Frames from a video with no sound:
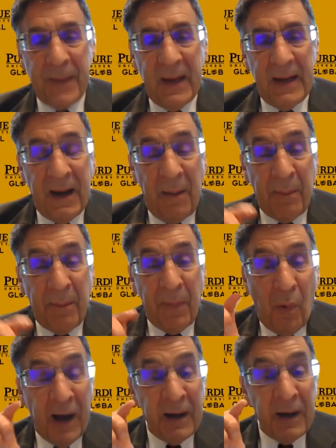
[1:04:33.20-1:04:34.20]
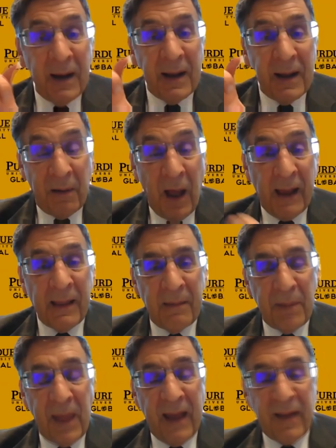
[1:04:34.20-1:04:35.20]
Number one,
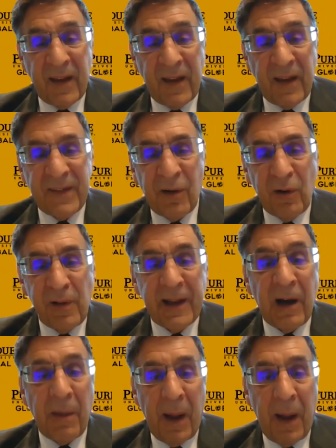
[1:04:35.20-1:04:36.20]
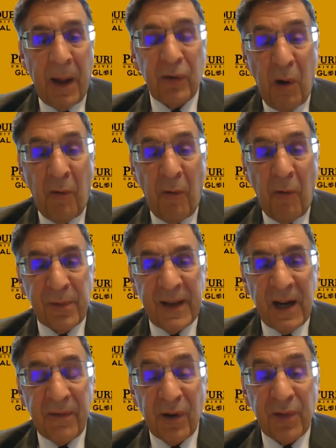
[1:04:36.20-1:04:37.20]
as I said earlier, about
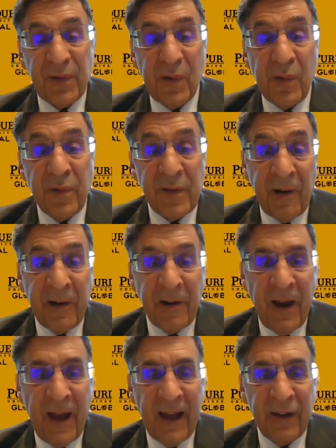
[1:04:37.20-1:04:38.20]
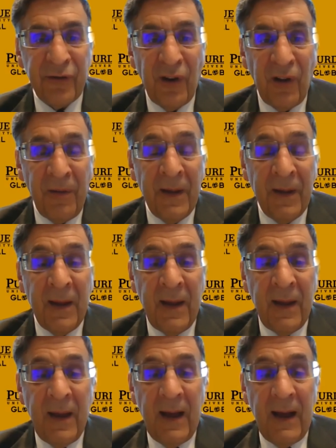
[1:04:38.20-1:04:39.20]
12% of our students are international.
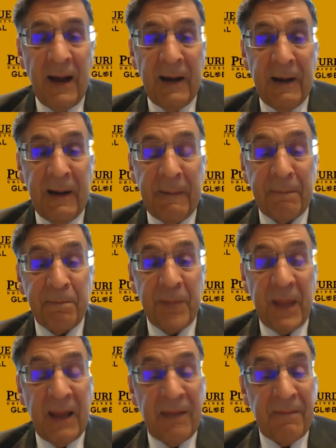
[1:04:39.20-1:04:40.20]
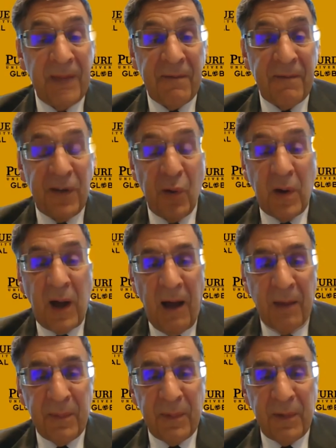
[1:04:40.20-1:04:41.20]
If you
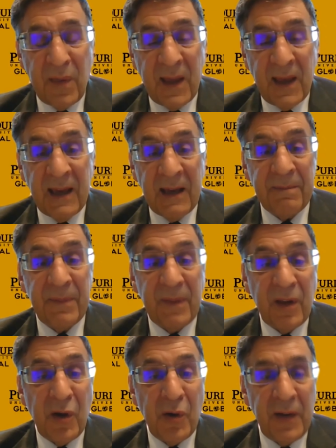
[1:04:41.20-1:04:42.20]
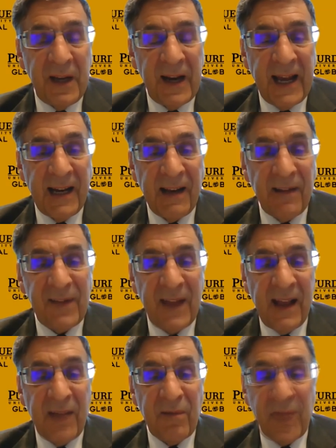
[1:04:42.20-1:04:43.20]
come to the United
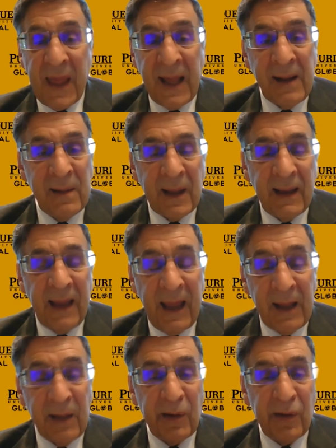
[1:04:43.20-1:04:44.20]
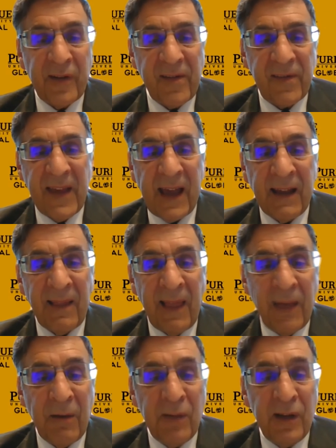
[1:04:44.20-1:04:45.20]
States with English as a second
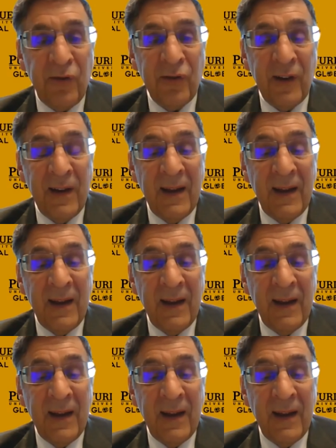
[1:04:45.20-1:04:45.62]
language,